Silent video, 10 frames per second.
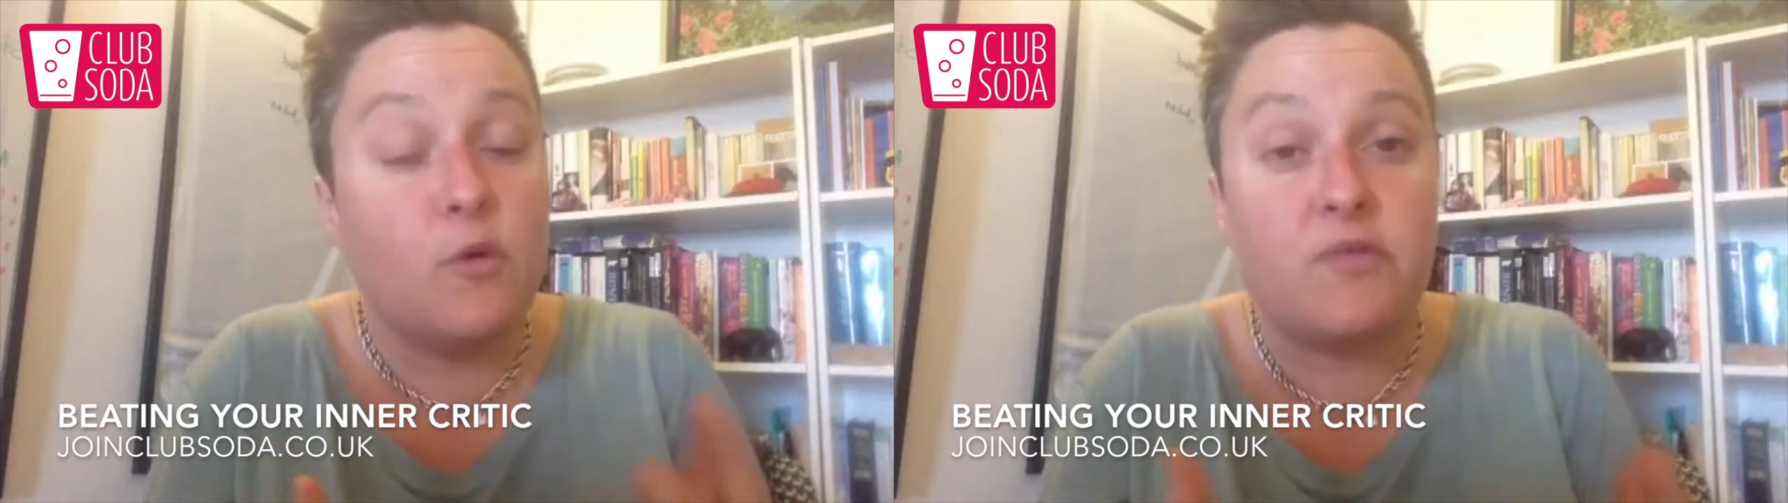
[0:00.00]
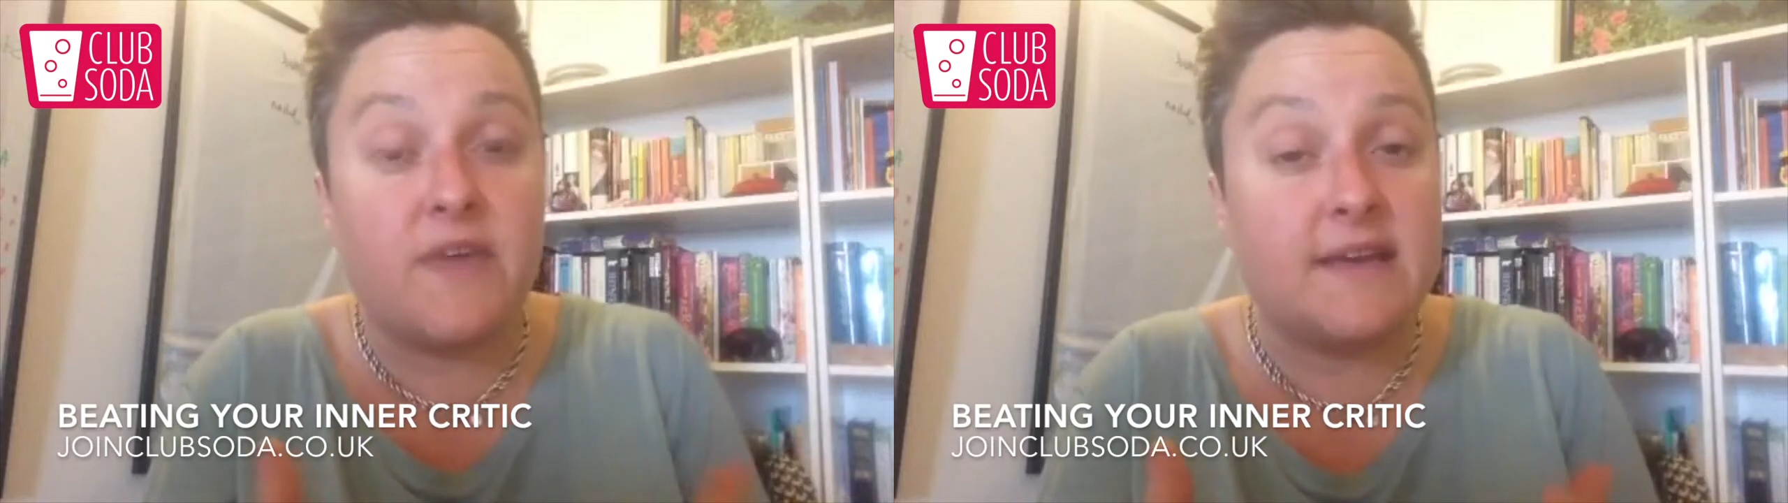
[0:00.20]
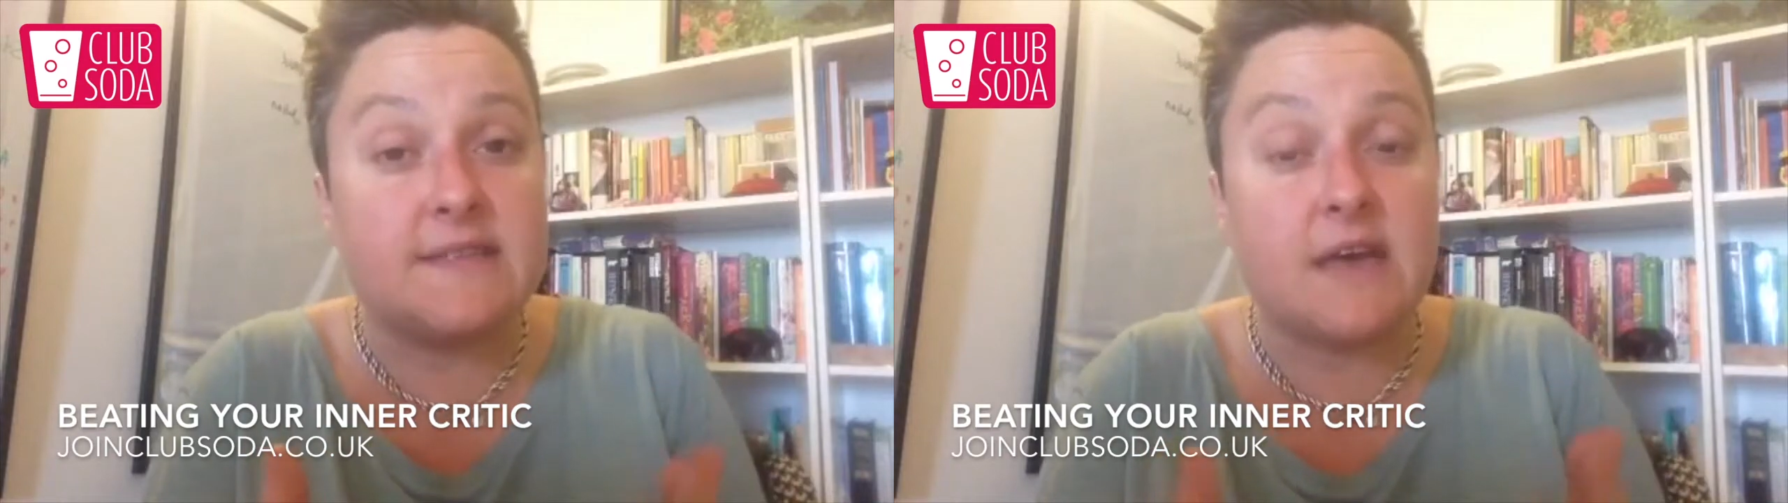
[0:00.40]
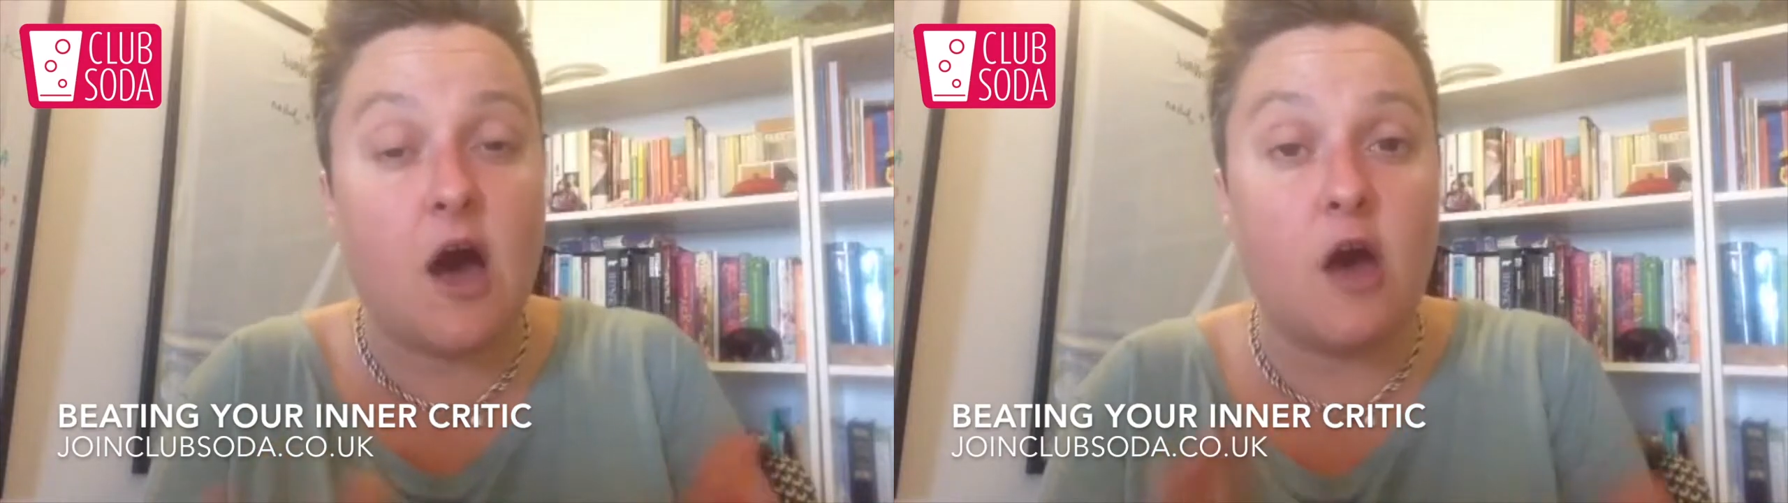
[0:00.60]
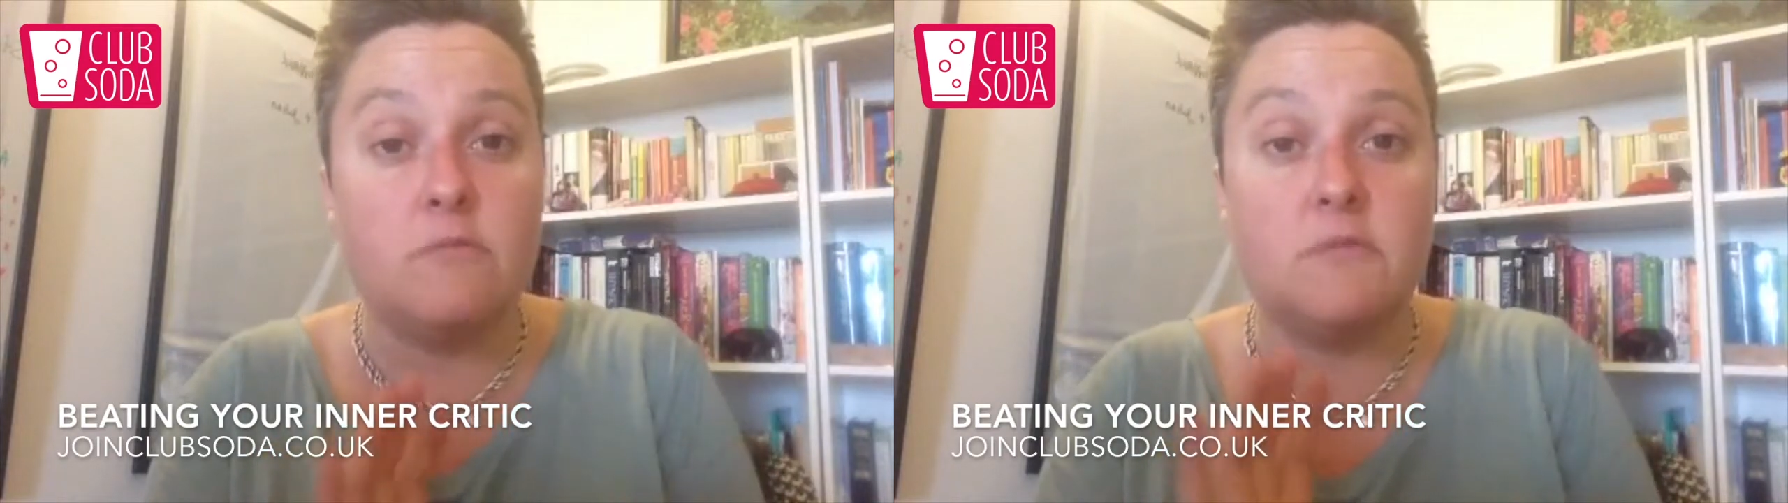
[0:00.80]
things at
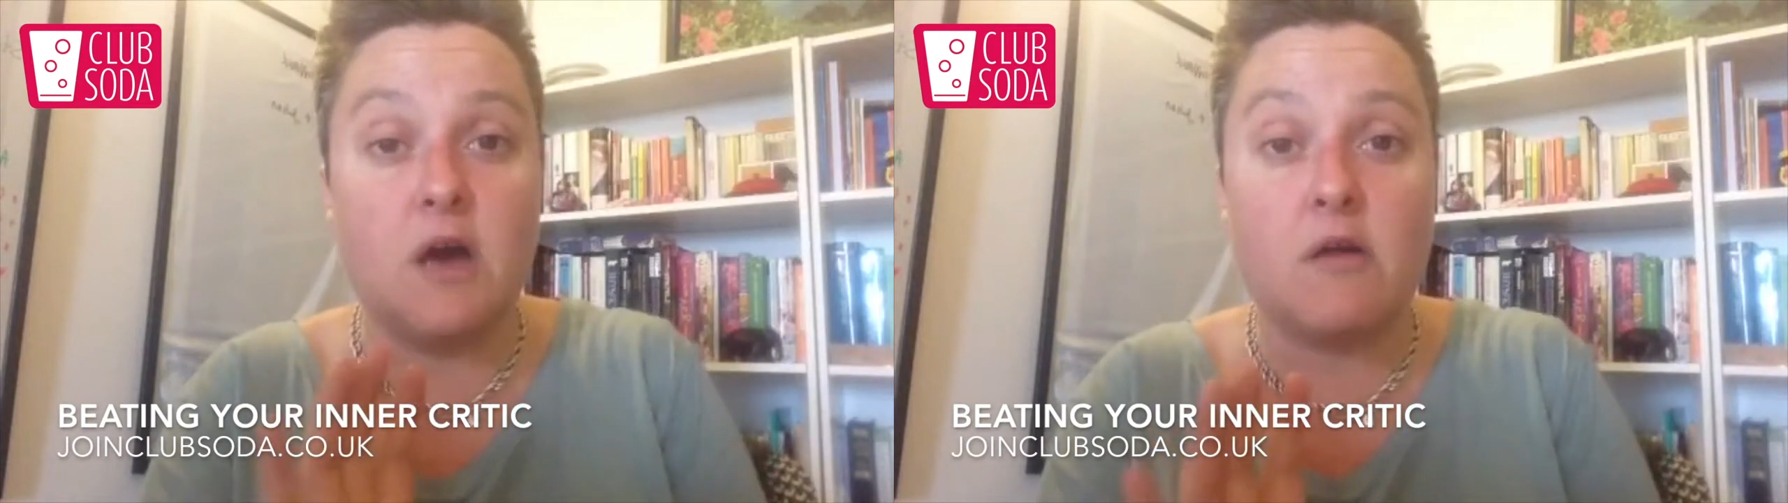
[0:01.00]
home that are